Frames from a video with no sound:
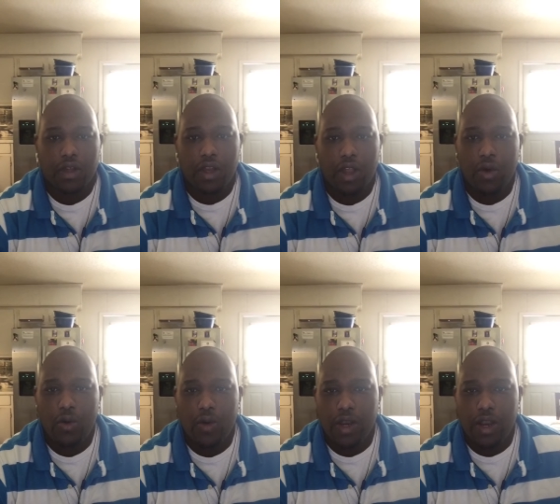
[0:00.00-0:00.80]

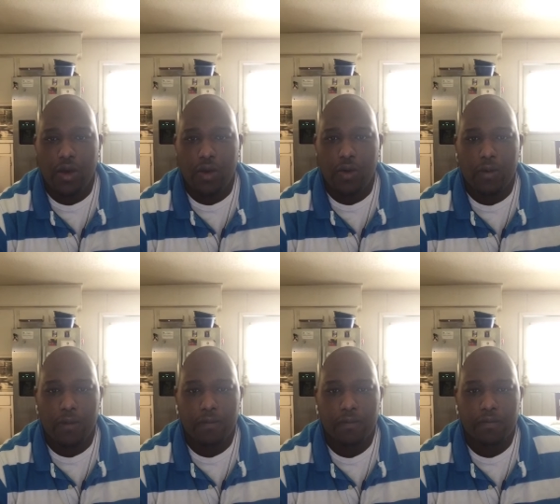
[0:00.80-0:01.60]
Hello,
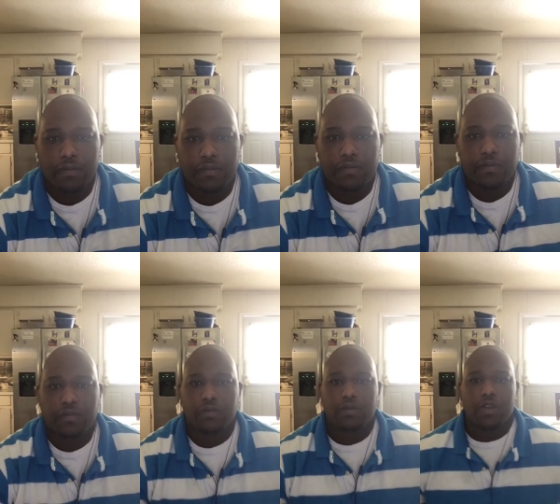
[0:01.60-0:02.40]
hello.
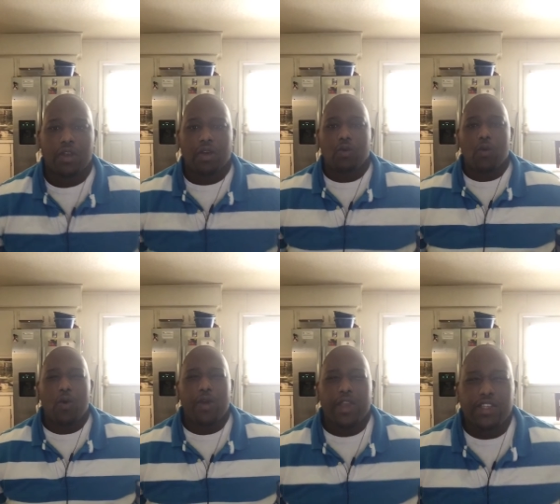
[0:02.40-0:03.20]

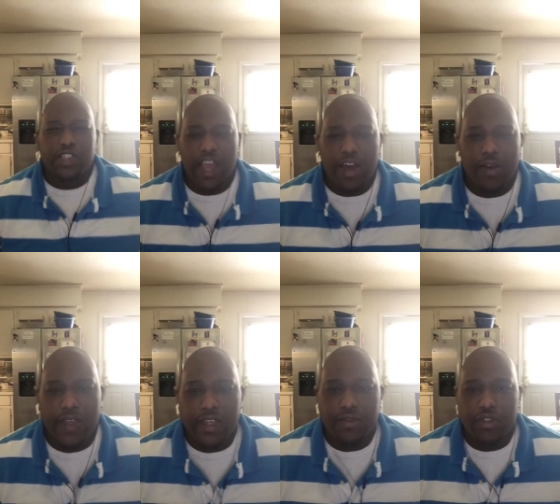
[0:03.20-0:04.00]
Warrior Child,
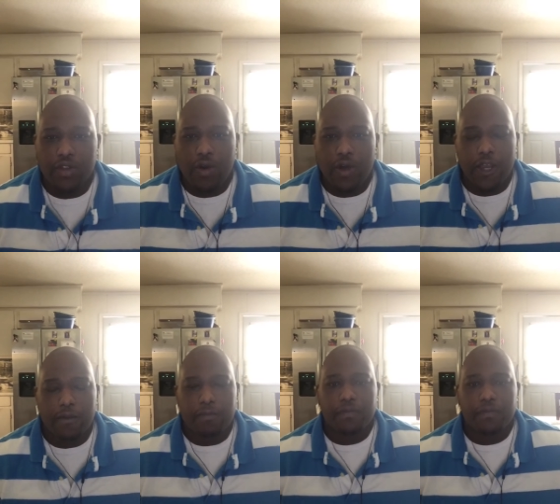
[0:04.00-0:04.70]
thanks for joining.